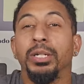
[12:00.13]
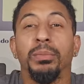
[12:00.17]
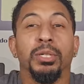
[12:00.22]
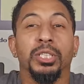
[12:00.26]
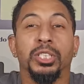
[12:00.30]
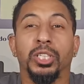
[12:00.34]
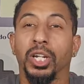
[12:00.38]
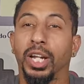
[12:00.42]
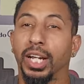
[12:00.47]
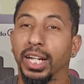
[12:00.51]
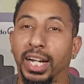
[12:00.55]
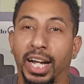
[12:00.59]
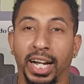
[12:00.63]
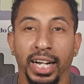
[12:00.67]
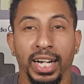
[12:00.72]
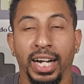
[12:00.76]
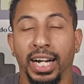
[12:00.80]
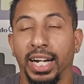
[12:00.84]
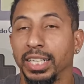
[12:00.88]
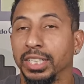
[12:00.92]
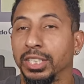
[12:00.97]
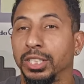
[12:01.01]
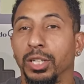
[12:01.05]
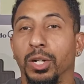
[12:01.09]
much all I got,
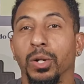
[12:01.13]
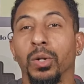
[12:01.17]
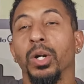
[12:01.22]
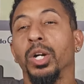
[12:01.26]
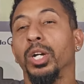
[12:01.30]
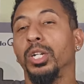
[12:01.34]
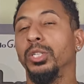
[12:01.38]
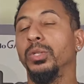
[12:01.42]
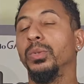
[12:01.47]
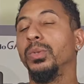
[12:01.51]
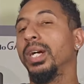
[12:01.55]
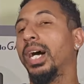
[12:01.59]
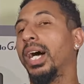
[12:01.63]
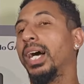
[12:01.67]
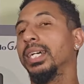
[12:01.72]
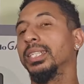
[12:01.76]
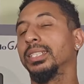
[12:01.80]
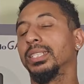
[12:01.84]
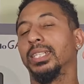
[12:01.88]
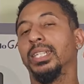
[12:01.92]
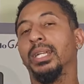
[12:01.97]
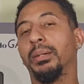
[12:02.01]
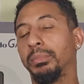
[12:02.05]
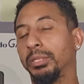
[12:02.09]
guys. You know, you
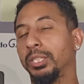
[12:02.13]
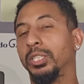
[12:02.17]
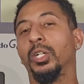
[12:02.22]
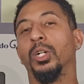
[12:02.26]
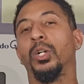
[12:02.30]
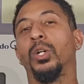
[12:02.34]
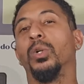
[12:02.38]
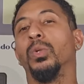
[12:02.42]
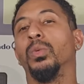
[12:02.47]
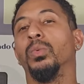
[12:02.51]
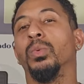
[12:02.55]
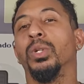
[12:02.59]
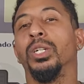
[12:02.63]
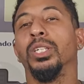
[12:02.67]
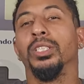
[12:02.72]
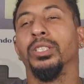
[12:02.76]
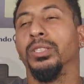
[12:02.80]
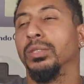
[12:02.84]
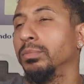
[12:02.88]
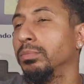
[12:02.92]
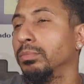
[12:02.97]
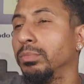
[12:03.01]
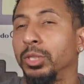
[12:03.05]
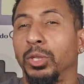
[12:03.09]
guys let me know what
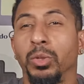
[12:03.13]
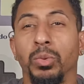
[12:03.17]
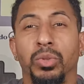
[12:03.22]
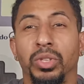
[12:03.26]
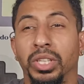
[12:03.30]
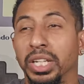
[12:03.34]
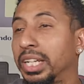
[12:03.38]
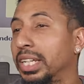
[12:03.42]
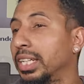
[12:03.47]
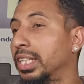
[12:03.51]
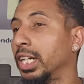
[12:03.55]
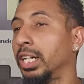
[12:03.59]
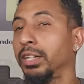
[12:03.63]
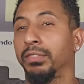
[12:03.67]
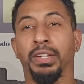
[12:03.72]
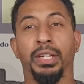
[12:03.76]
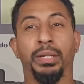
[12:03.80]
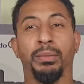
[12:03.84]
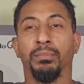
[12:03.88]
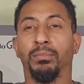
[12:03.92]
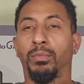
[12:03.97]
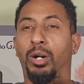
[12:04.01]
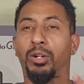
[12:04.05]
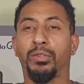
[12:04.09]
you think of a
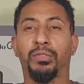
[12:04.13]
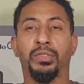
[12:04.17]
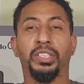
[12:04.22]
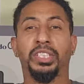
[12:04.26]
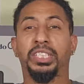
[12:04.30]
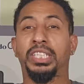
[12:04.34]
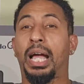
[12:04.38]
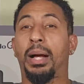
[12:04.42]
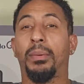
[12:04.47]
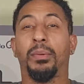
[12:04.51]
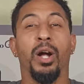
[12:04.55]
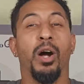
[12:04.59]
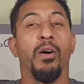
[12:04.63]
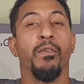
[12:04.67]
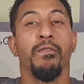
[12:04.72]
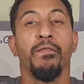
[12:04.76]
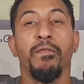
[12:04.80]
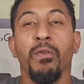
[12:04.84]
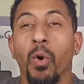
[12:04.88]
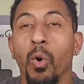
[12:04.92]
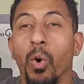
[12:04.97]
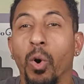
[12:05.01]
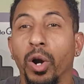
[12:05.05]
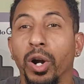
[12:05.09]
Marvel vs. Capcom
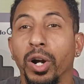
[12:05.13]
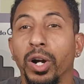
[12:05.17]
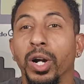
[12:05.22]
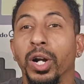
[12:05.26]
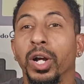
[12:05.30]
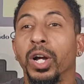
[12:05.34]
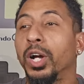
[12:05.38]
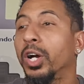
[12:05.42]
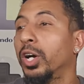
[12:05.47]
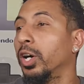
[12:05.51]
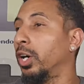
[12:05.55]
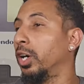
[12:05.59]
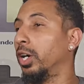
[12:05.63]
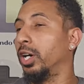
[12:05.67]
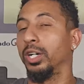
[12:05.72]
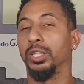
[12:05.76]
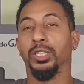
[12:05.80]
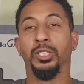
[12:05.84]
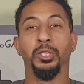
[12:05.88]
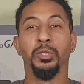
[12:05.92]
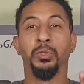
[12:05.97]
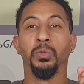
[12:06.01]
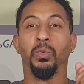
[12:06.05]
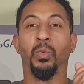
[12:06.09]
4. Uh,
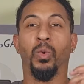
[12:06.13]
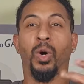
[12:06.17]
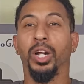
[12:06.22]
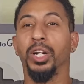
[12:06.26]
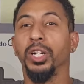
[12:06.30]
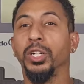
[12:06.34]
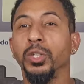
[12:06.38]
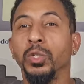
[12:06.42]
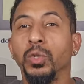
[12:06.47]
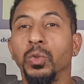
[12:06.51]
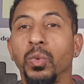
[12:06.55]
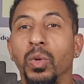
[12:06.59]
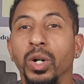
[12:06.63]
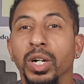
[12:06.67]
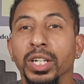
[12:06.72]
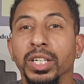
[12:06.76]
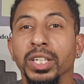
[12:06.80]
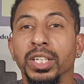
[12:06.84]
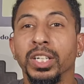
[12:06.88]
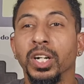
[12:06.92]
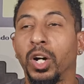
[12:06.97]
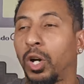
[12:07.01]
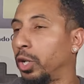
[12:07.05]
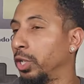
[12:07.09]
do you want a new
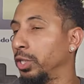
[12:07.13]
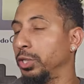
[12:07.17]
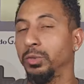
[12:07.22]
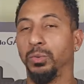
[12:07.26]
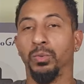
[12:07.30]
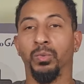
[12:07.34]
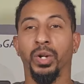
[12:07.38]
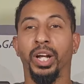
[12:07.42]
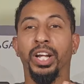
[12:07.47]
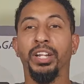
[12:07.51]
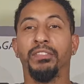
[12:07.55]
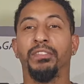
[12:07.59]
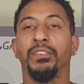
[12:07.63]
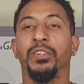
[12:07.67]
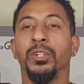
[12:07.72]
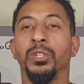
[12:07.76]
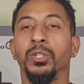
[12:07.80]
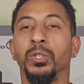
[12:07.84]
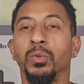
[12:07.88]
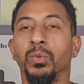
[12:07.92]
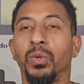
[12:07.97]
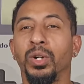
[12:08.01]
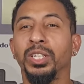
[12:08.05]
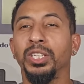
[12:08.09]
one? Are you ready for a
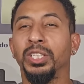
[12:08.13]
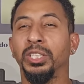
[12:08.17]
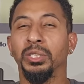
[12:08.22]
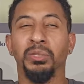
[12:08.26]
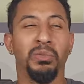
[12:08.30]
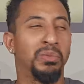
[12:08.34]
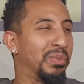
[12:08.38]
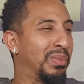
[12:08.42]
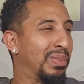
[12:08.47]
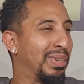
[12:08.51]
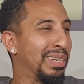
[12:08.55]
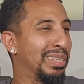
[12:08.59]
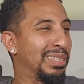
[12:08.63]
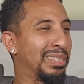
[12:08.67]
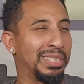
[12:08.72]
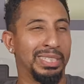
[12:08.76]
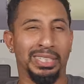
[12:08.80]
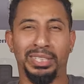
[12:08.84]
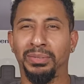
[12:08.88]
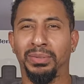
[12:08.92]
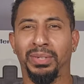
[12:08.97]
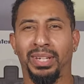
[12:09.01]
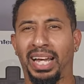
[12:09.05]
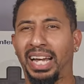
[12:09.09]
new one? Do you want?
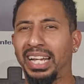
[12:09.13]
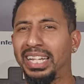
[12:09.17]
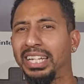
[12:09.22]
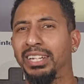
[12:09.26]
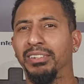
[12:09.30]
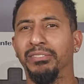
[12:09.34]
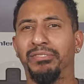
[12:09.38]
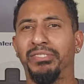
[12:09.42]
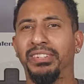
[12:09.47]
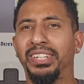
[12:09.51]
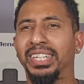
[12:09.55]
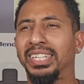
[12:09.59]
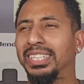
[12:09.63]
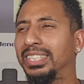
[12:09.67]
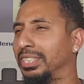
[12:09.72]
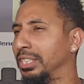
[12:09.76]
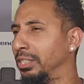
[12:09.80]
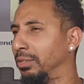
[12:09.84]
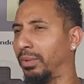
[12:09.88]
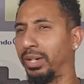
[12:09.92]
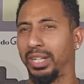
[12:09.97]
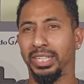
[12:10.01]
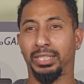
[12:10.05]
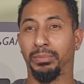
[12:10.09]
Did you like Infinite? Do
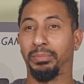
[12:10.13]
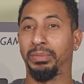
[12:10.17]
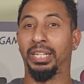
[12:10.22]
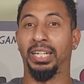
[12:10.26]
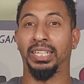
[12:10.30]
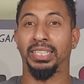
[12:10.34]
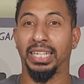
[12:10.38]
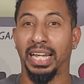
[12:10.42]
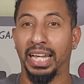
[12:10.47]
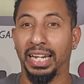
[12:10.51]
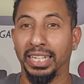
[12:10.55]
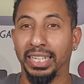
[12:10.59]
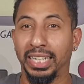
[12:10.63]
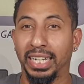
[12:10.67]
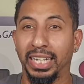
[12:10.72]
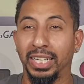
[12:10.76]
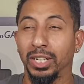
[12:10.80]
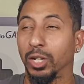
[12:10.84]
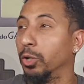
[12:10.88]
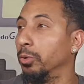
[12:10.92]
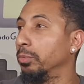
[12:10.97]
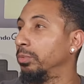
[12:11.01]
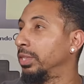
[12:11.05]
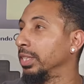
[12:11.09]
you want it to be like that again?
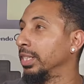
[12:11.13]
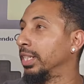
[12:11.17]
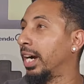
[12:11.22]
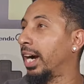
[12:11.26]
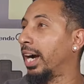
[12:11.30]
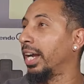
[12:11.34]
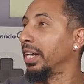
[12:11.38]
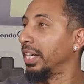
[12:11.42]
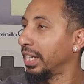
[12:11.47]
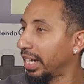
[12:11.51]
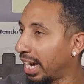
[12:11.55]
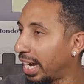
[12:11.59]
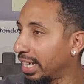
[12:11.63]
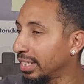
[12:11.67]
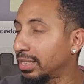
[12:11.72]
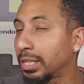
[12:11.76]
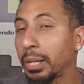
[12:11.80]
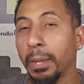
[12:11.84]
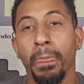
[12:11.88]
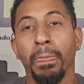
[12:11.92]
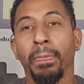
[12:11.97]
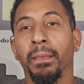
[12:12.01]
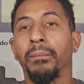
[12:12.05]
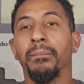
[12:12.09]
Hope to God not.
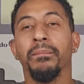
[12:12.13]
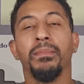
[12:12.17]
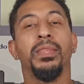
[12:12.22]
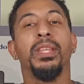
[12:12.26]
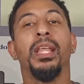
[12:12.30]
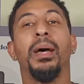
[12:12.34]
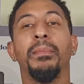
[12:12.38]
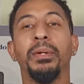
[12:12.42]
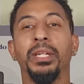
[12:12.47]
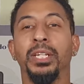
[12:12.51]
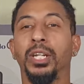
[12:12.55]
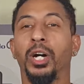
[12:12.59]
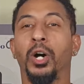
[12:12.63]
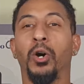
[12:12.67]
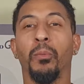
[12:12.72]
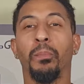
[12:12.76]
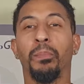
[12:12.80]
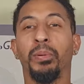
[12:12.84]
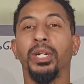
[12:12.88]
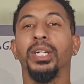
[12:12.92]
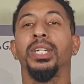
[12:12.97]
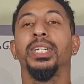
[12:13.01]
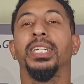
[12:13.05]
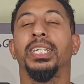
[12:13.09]
Let me know,
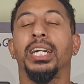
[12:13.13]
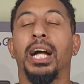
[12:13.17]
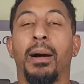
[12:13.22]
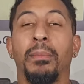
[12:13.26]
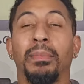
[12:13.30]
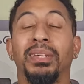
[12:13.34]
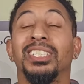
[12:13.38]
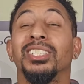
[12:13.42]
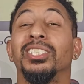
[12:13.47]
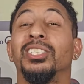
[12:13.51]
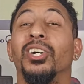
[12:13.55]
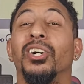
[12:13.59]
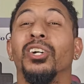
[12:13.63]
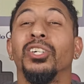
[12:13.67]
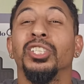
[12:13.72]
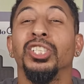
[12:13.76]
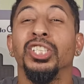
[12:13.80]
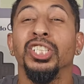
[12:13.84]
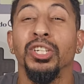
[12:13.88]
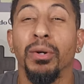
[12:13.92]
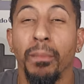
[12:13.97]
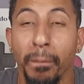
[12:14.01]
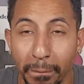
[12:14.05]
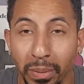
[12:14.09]
put in the comments, talk to
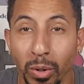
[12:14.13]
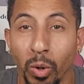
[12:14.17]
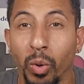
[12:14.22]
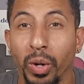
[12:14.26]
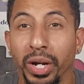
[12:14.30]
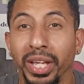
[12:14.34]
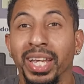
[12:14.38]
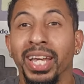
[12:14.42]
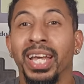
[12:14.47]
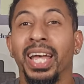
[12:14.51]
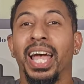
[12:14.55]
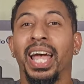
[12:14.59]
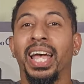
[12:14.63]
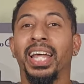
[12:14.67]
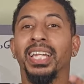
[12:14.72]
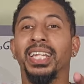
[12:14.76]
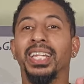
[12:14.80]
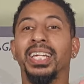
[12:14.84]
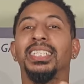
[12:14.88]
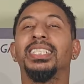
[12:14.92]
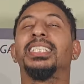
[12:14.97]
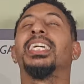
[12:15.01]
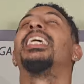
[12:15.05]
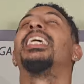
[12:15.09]
your boy, and let's